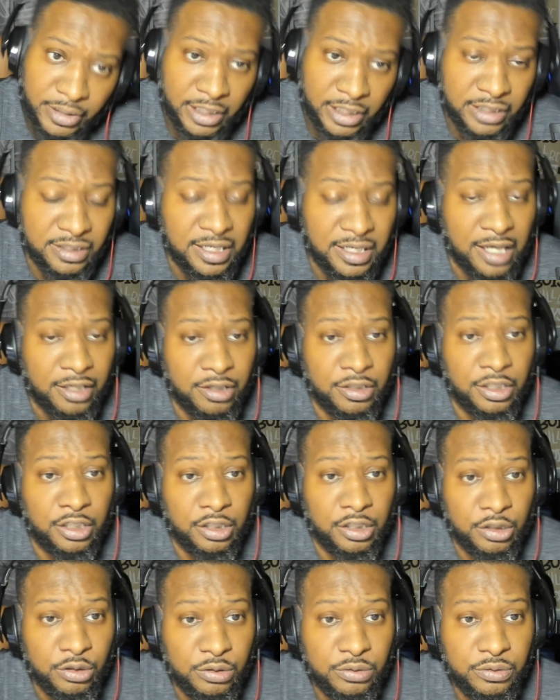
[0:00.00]
He's not going to
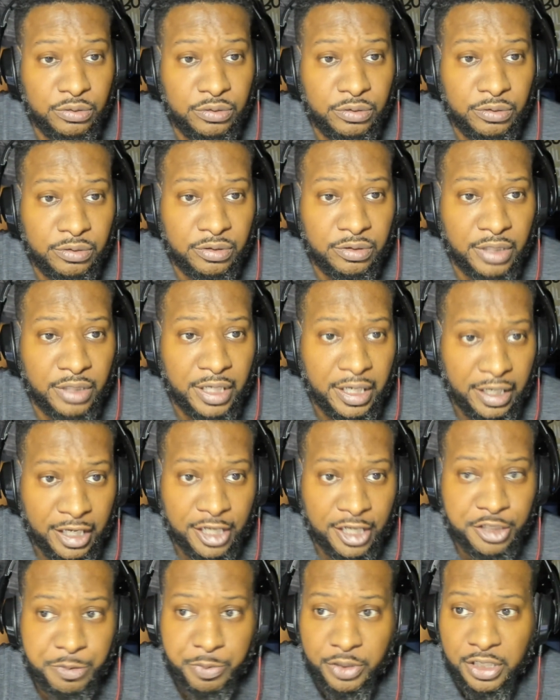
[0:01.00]
lose
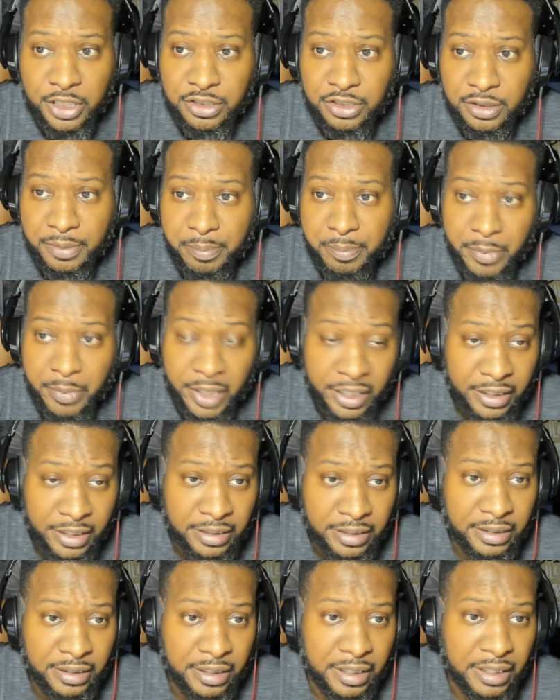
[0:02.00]
exponential
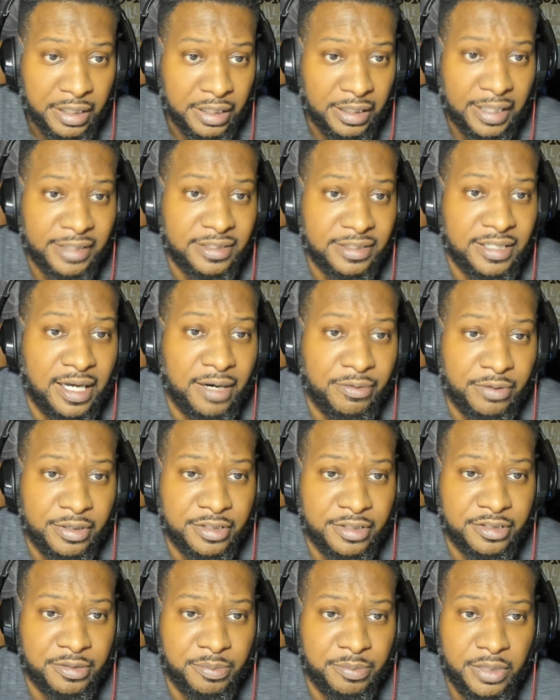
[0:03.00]
money like
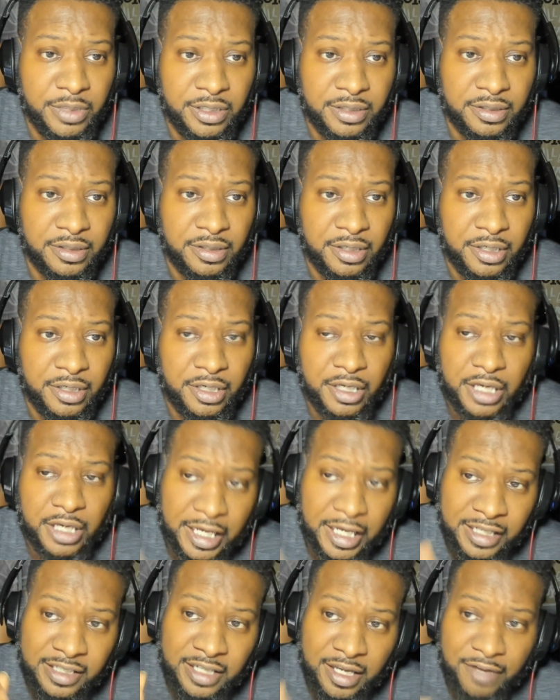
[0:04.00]
Tyron Smith.
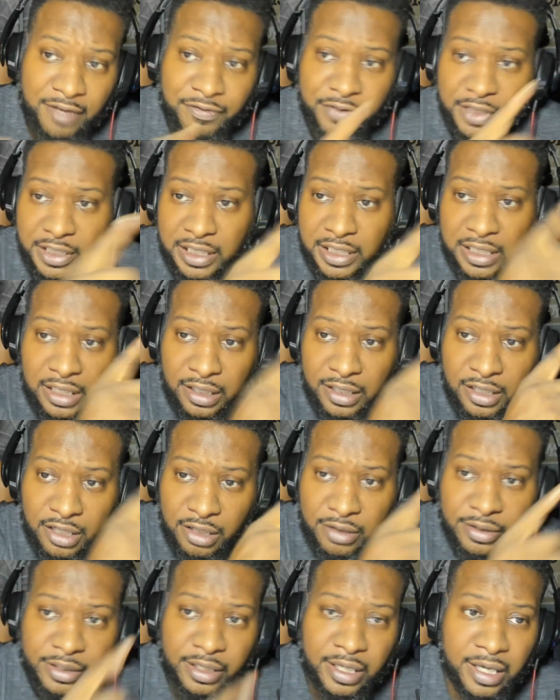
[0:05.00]
And definitely
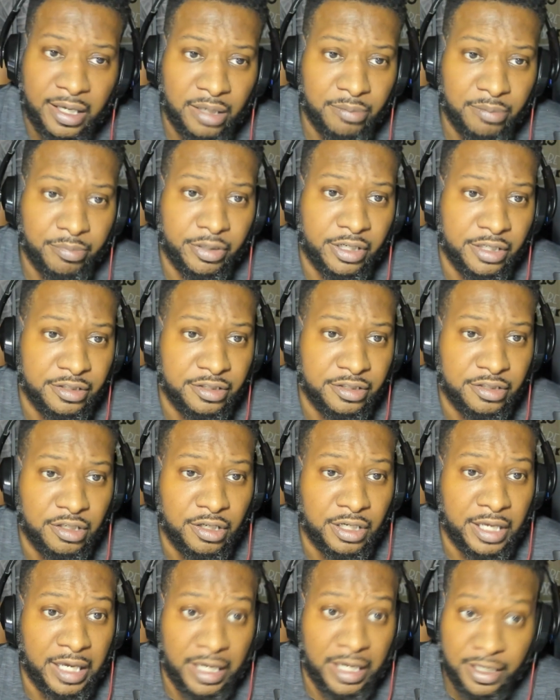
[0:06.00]
click on that because it's
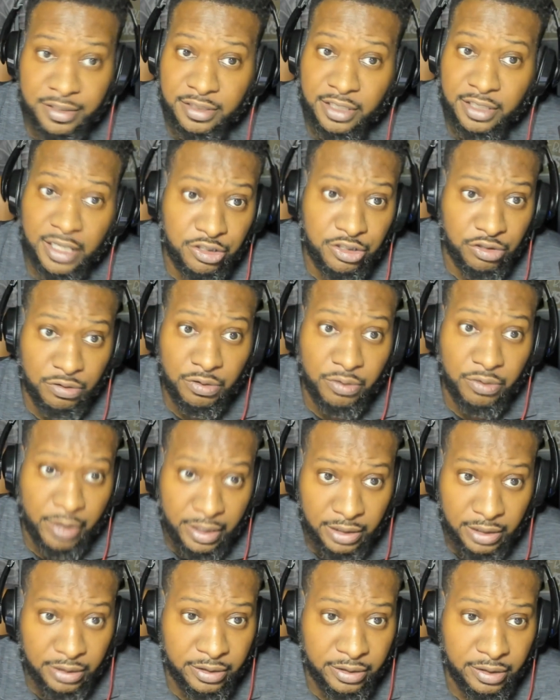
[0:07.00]
going to educate you
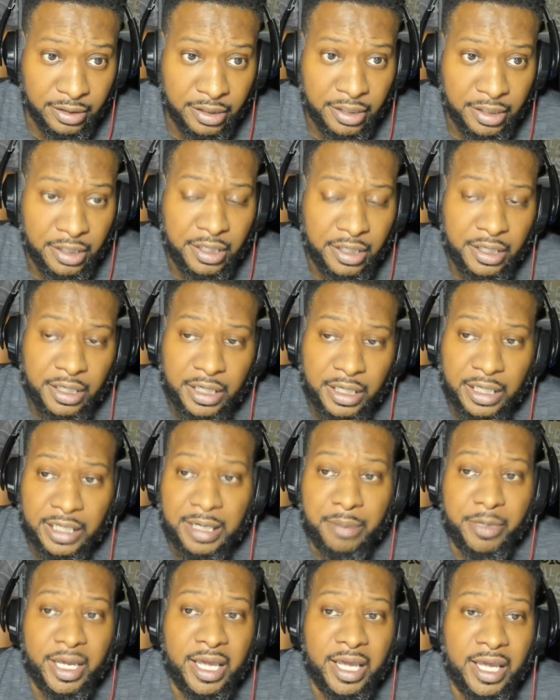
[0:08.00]
greatly.
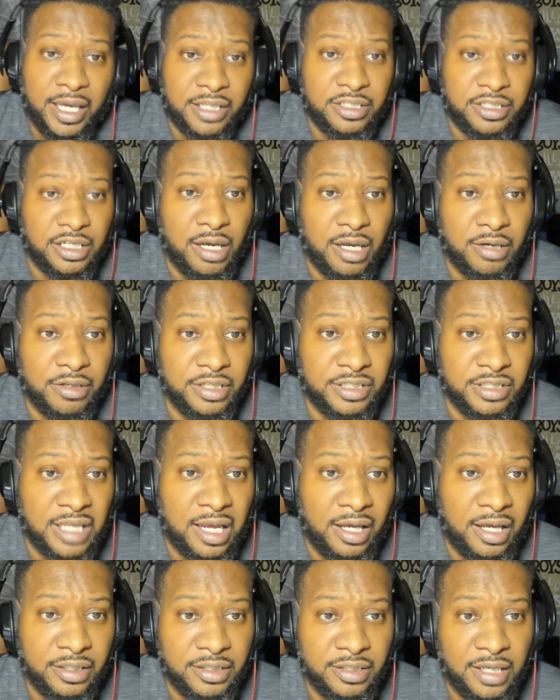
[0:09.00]
And I'm going to ask y'all, because
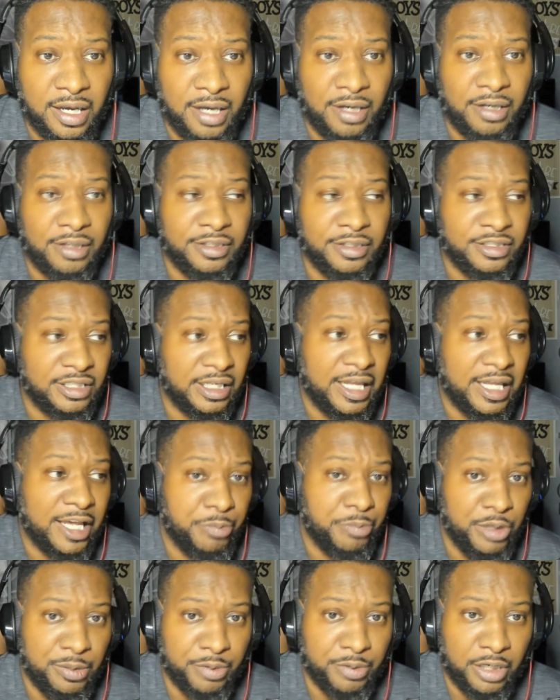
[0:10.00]
all of y'all, it's a
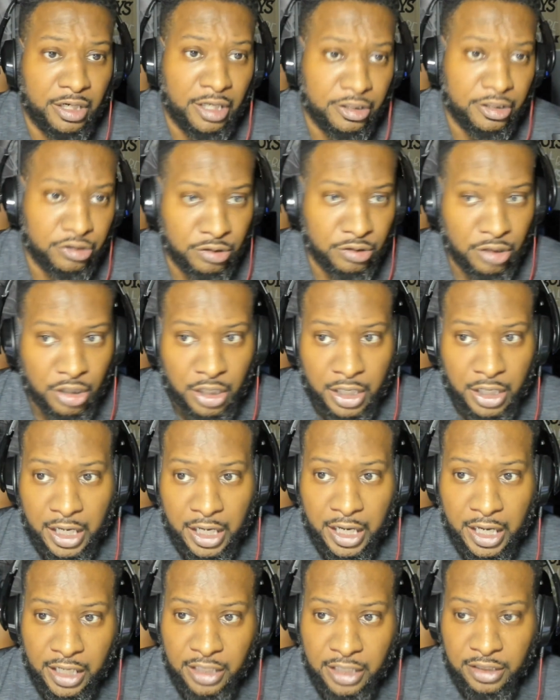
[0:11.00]
lot of people that like to
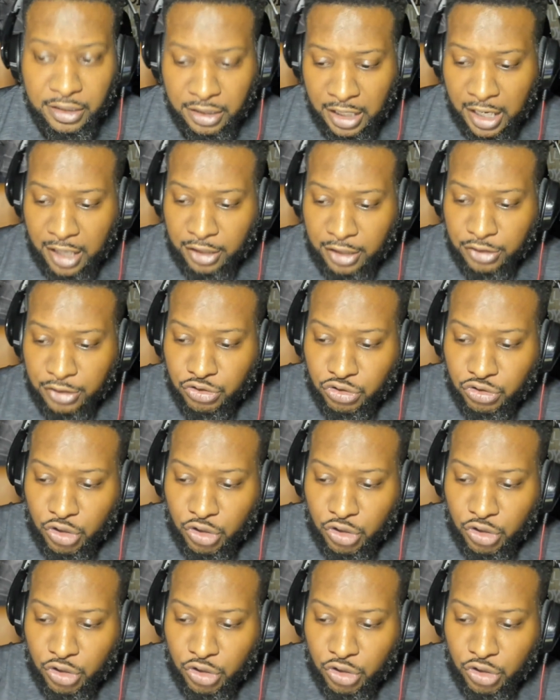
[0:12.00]
hate Dak and